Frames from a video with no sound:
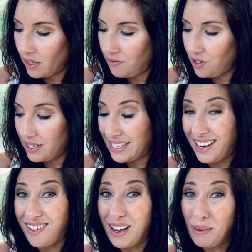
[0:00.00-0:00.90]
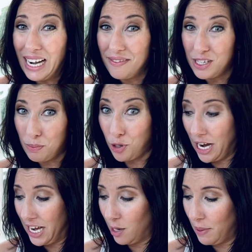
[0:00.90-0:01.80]
If you can tell, I'm kind of a
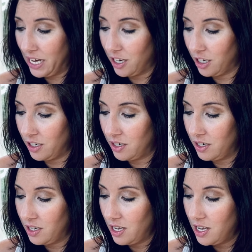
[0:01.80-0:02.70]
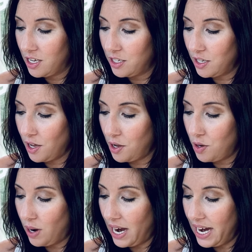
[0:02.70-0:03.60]
sporadic painter.
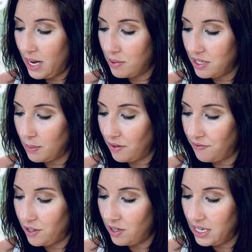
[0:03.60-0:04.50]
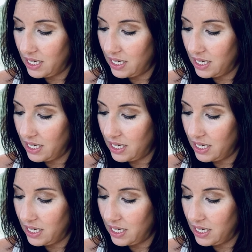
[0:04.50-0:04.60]
So I'm just gonna be filling